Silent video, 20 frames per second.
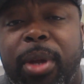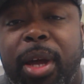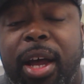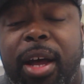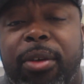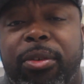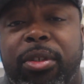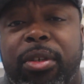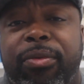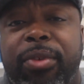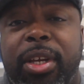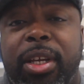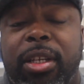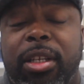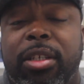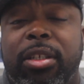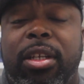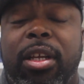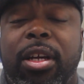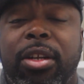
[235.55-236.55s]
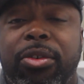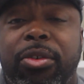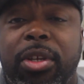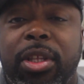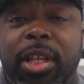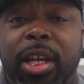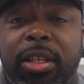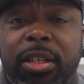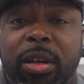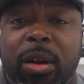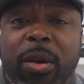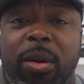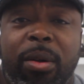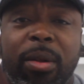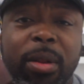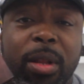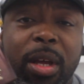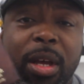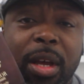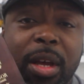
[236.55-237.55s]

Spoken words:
the house of English Laundry, and that's called